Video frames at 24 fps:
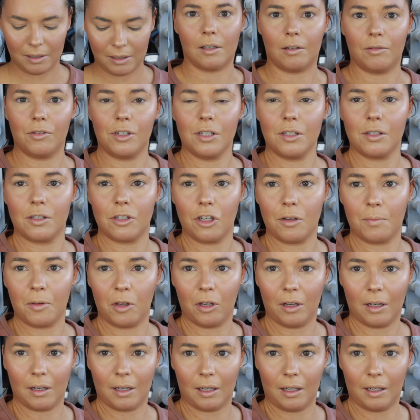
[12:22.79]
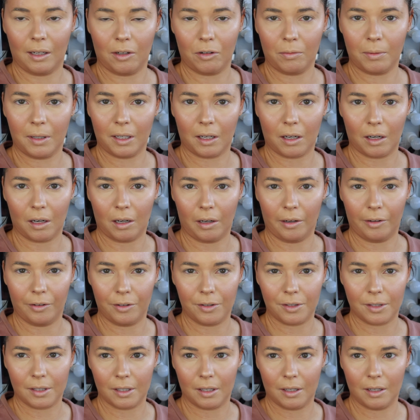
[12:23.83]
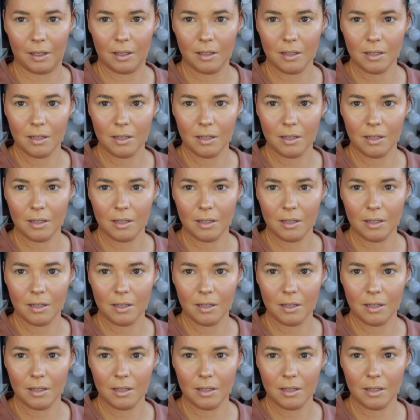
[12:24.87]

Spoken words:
So I'll just zoom you in a little bit closer.